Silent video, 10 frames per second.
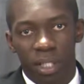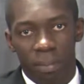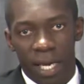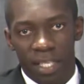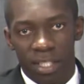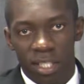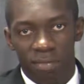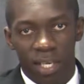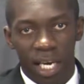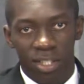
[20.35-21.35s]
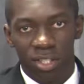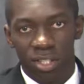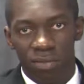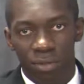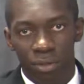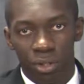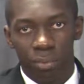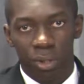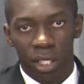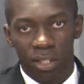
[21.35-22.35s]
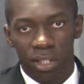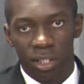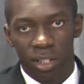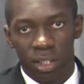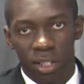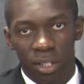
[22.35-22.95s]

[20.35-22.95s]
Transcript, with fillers: capacity of gaseous diffusion process